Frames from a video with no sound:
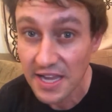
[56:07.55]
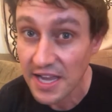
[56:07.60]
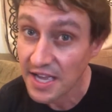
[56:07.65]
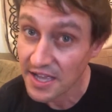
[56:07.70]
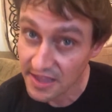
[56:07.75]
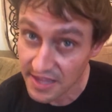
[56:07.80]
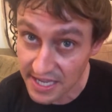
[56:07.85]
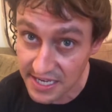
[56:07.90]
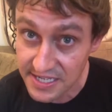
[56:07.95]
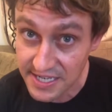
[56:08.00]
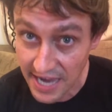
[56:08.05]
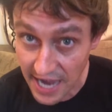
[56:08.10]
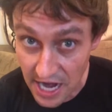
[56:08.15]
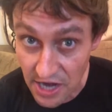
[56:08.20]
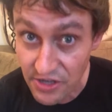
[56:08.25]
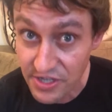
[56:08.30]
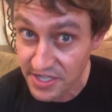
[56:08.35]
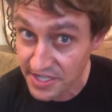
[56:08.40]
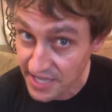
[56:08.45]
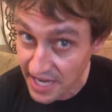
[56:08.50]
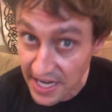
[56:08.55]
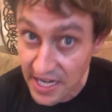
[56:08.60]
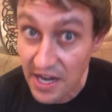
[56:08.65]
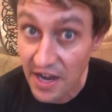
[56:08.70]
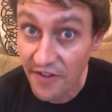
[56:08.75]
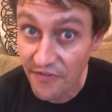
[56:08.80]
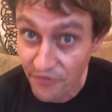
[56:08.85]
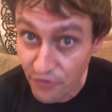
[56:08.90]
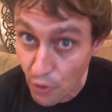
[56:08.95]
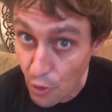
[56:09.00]
the entire state of
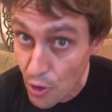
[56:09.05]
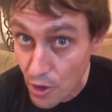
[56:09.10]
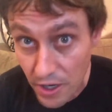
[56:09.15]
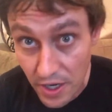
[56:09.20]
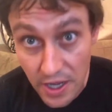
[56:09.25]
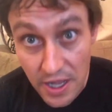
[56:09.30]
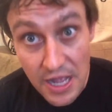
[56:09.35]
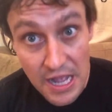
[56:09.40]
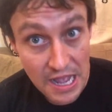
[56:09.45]
Florida.